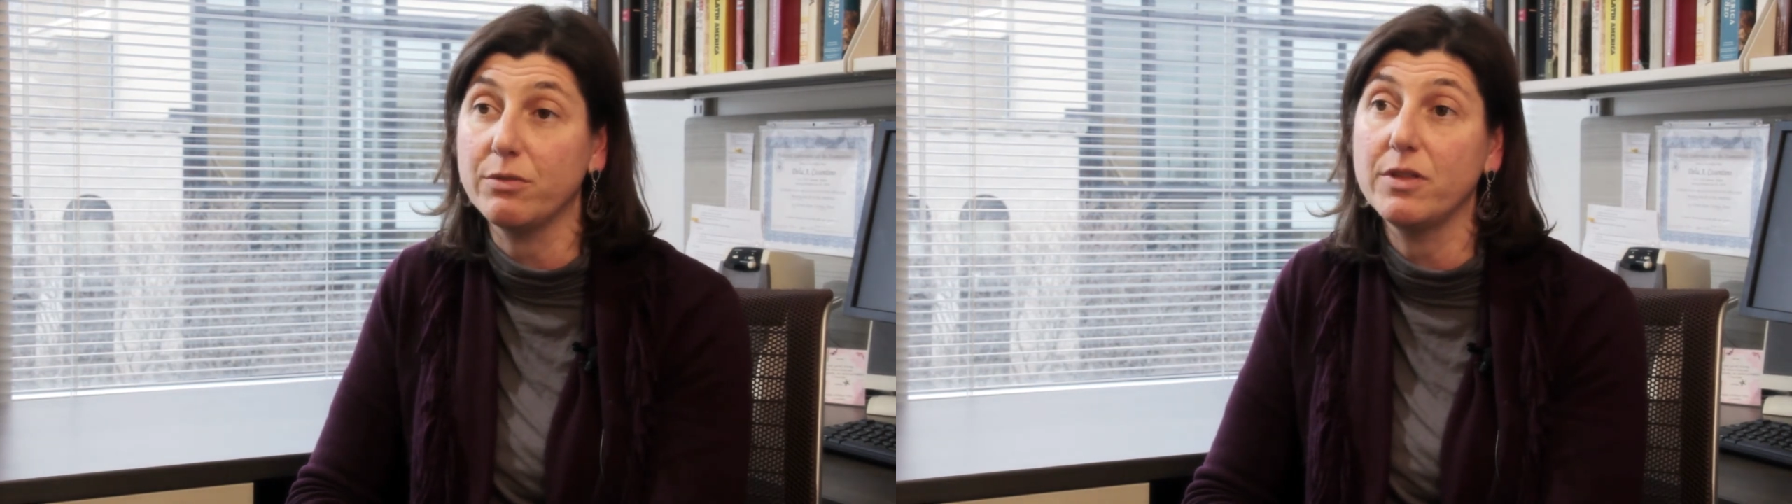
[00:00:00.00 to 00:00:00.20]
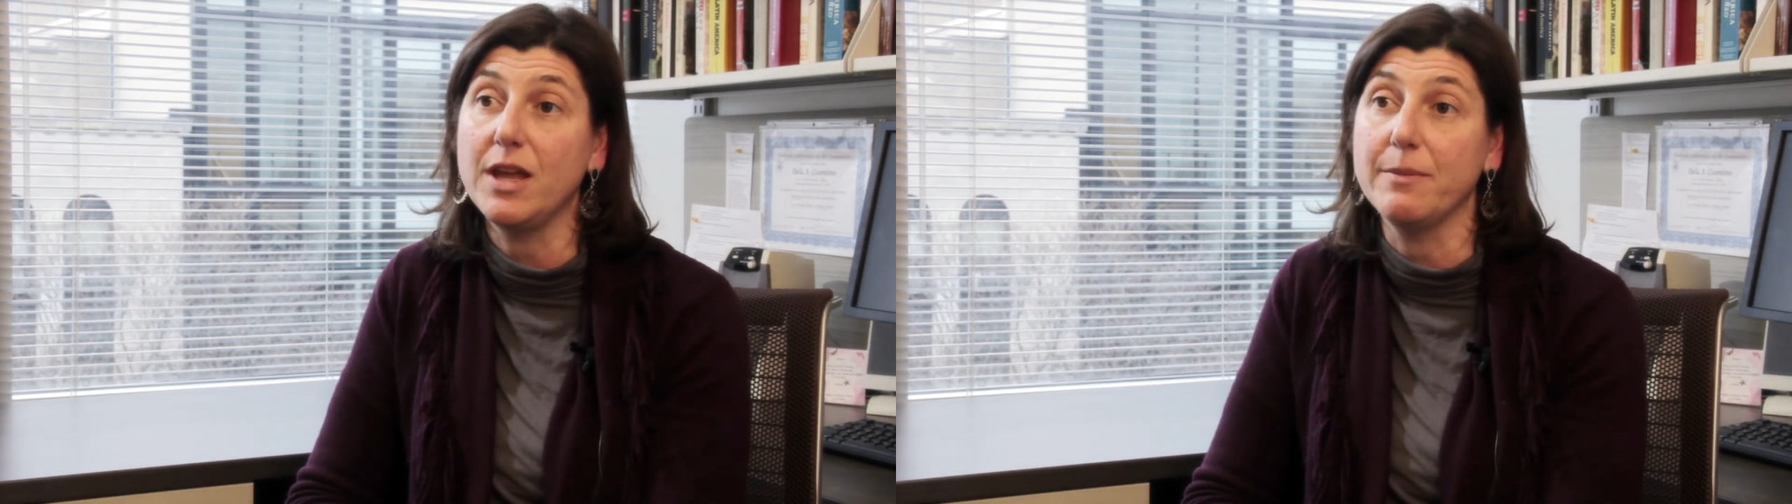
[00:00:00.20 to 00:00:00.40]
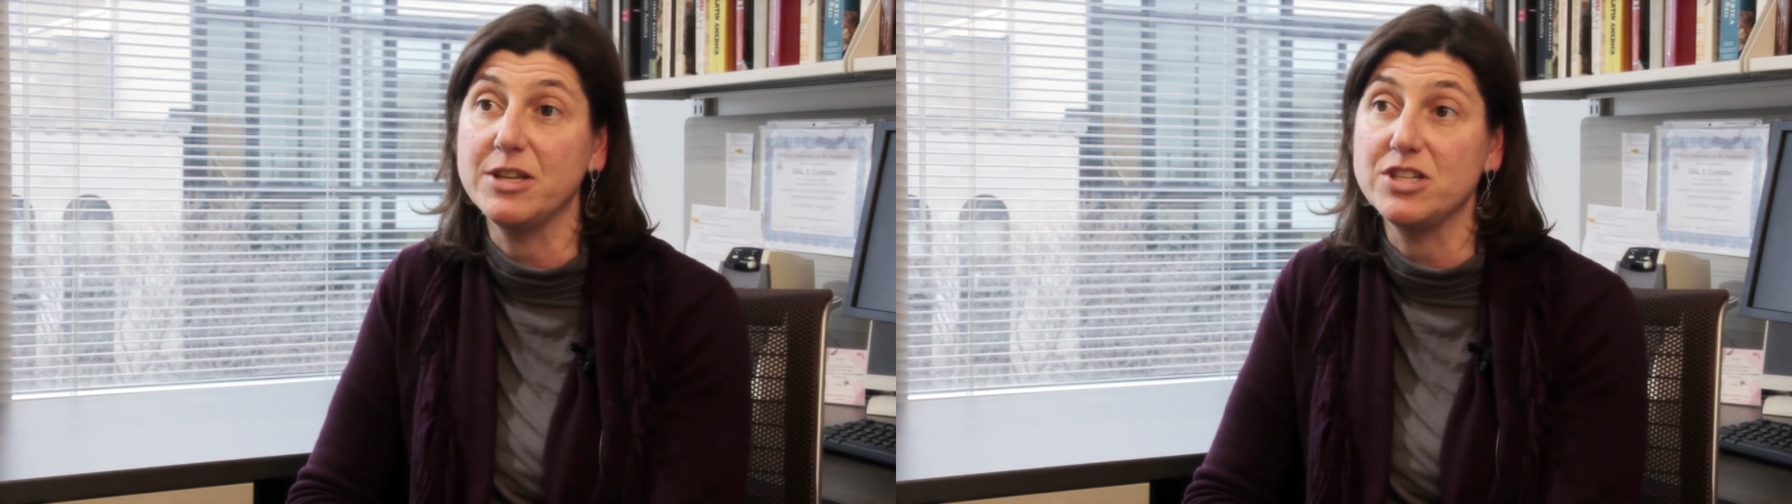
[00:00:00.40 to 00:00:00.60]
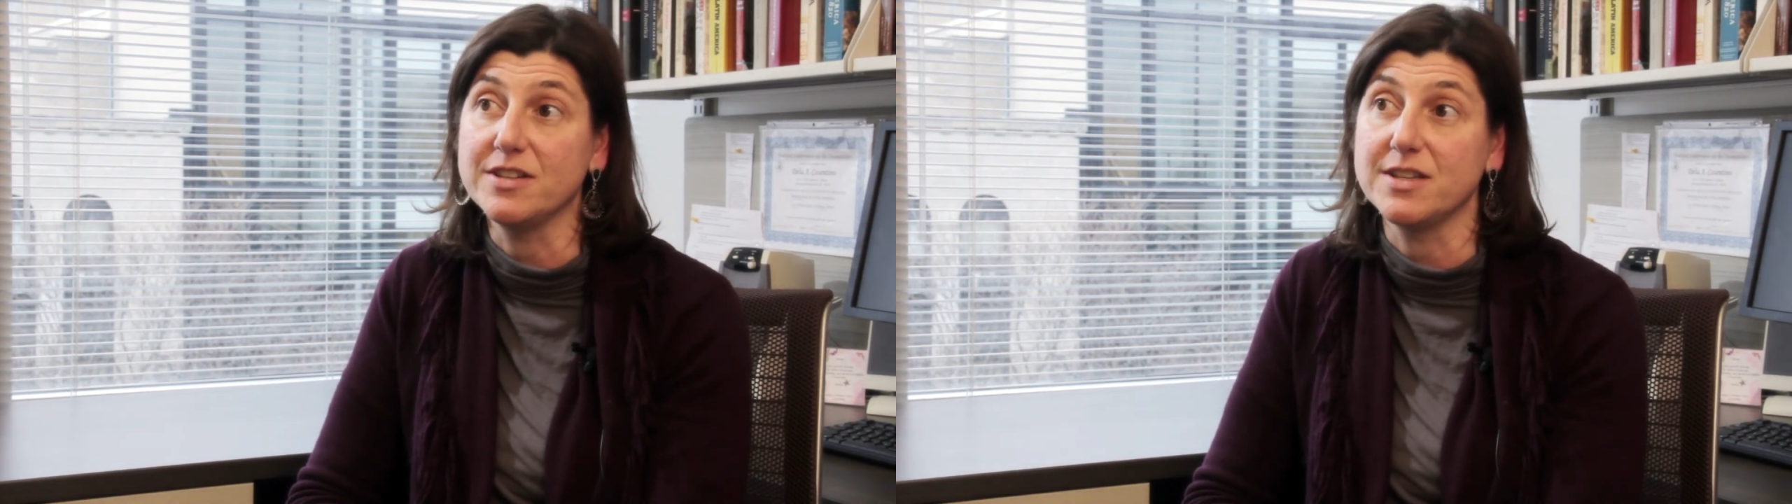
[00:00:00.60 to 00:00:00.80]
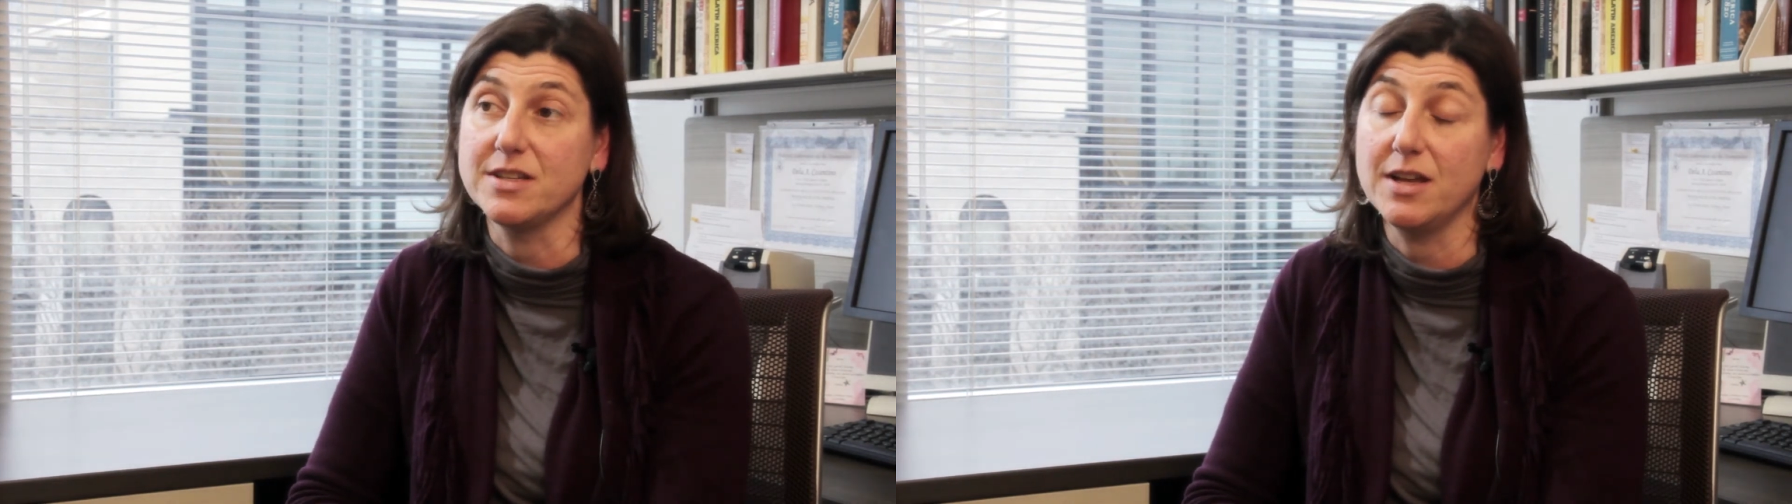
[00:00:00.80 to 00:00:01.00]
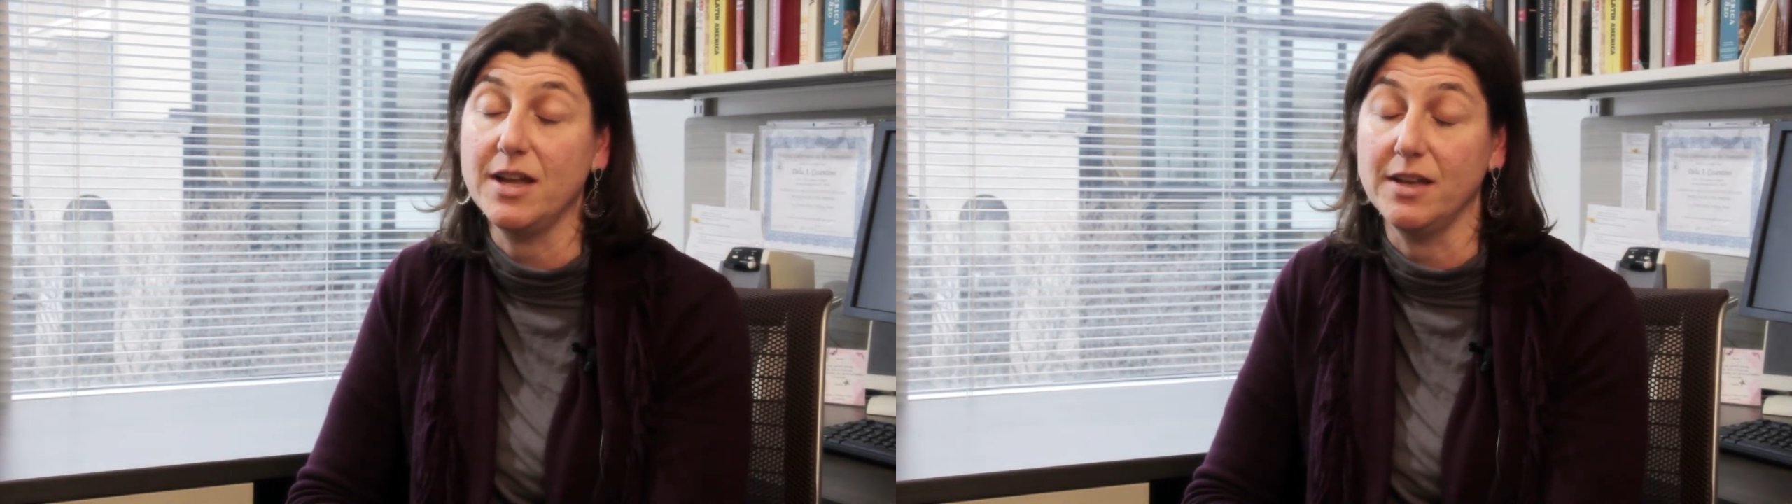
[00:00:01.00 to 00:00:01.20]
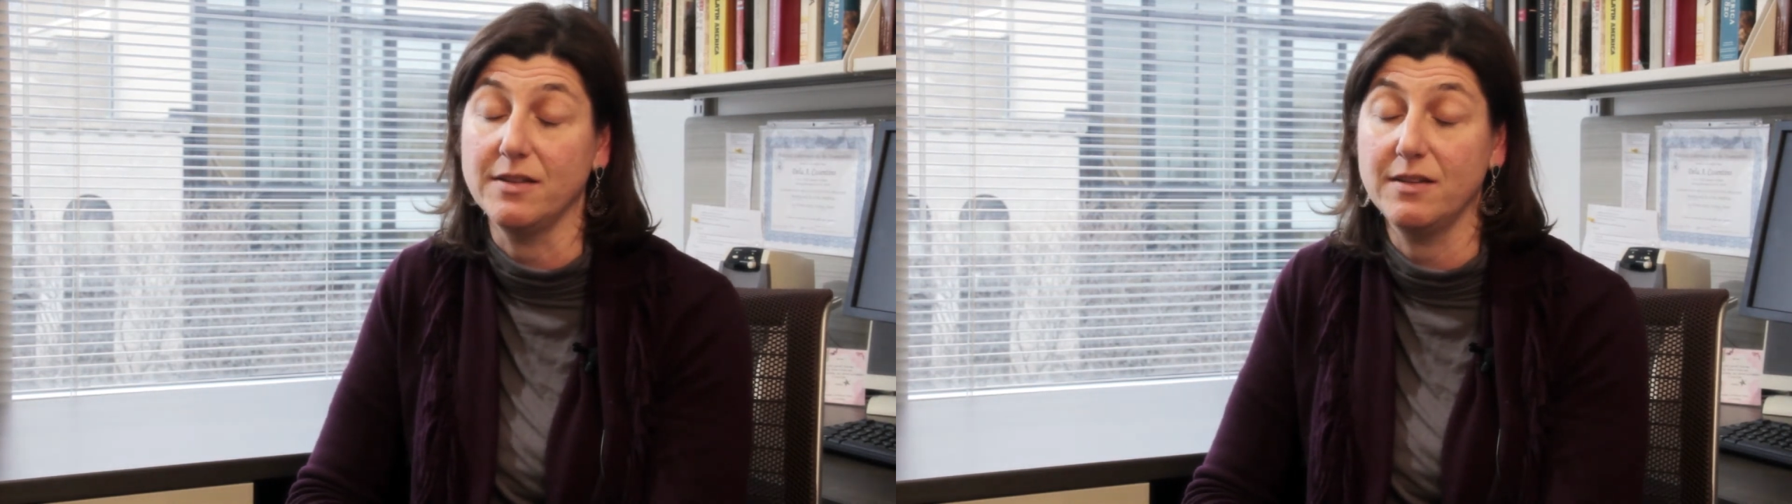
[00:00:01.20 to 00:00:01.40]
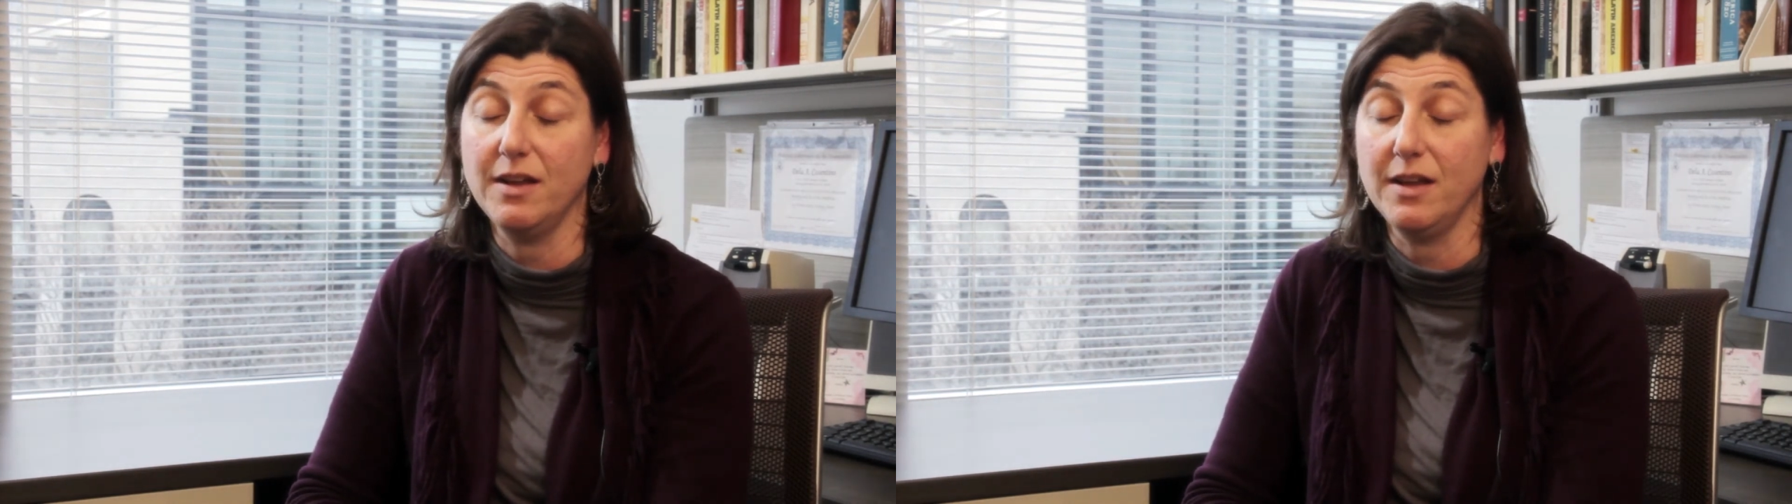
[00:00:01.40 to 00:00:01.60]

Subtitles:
through the images and